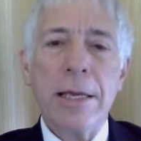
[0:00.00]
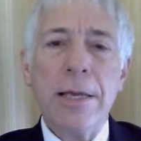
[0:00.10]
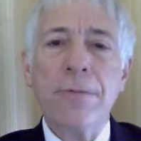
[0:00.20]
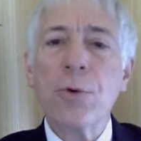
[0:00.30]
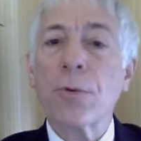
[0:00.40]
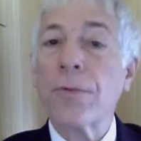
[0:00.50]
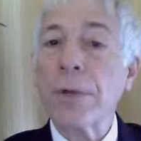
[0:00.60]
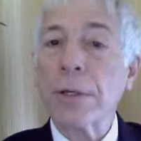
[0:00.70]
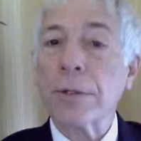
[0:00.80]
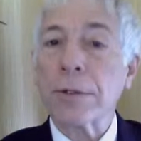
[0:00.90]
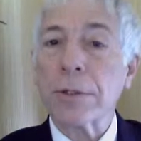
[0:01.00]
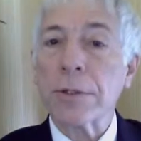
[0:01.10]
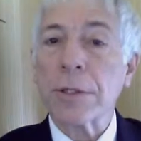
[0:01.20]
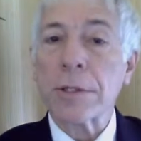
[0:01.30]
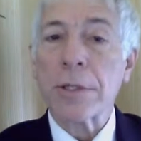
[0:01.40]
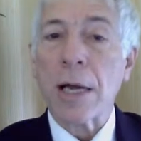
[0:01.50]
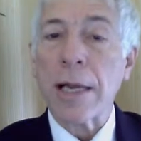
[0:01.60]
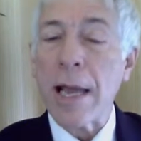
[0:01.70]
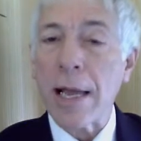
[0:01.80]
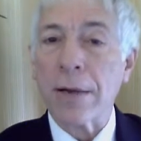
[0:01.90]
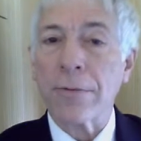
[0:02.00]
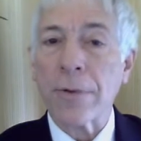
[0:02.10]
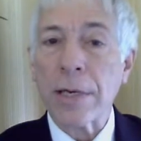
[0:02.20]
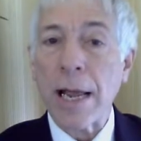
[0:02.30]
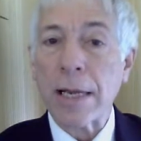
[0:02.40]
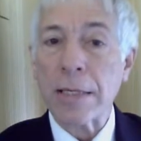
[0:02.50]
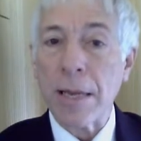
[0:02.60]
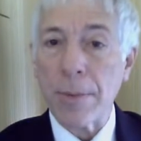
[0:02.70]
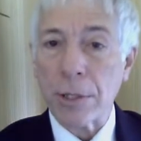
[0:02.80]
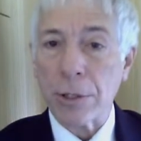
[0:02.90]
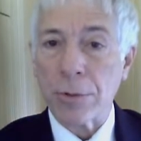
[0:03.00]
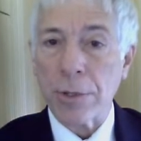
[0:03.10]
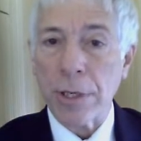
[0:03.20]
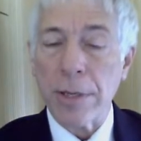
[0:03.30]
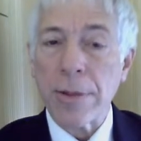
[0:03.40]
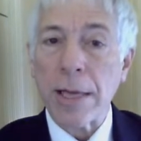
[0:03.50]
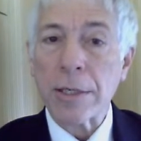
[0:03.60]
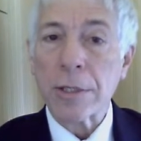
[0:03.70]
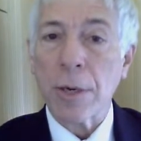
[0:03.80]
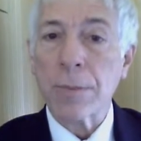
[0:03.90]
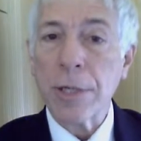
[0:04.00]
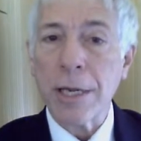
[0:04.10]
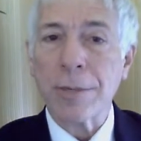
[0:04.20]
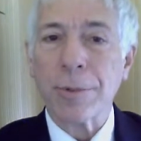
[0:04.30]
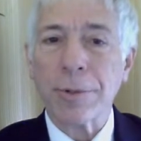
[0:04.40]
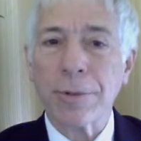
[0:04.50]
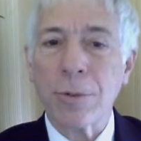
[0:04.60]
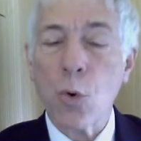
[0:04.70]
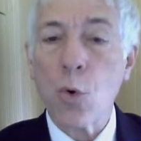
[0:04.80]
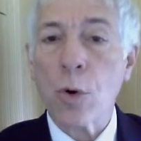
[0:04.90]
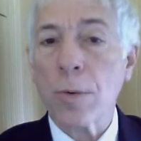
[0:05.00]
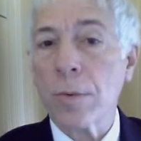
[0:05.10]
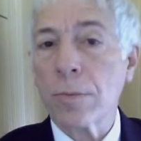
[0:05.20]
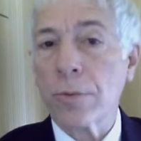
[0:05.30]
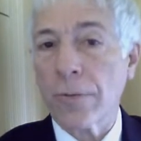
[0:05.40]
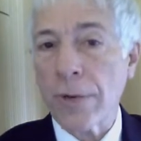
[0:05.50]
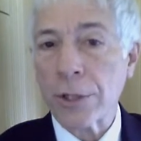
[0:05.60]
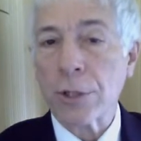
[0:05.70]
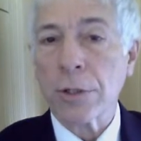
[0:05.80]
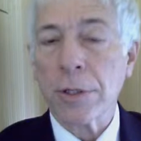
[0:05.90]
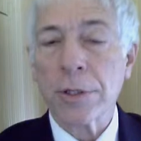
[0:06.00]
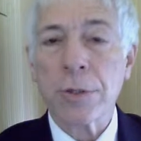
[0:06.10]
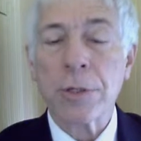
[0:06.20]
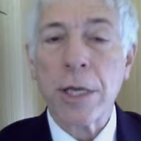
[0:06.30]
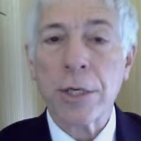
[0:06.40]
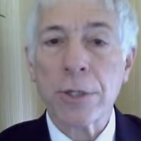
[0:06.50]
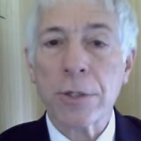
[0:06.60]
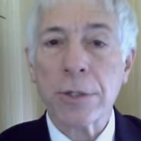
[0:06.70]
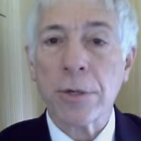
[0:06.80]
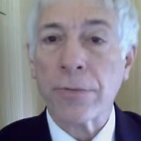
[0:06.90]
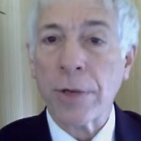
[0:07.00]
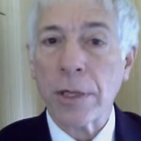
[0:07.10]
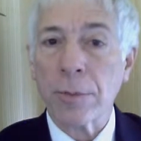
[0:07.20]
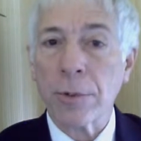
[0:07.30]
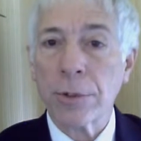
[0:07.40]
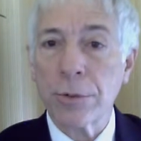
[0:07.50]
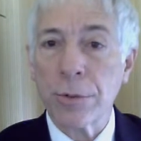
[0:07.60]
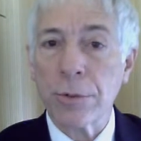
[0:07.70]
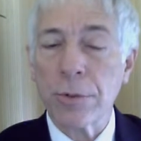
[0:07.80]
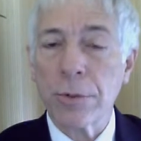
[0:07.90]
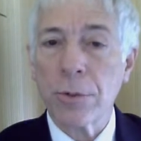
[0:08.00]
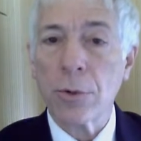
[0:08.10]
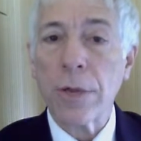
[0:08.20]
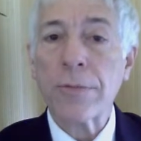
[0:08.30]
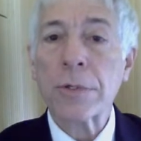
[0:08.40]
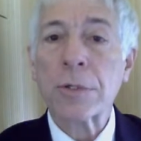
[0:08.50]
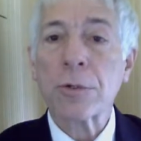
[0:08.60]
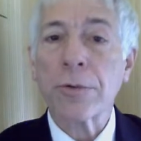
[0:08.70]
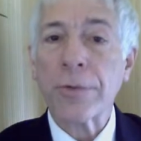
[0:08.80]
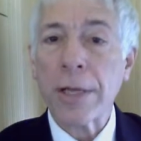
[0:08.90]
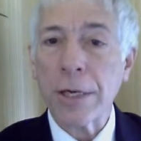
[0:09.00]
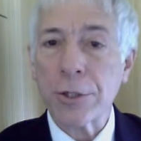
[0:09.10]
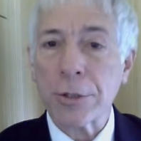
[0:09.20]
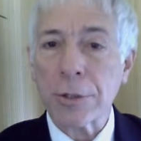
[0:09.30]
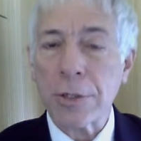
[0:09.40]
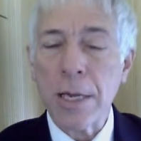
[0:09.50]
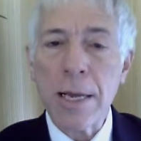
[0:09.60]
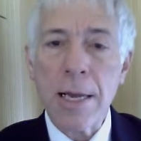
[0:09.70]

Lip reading: If your field does not have an academic degree that is obtainable, or professional associations available to you, or even certifications,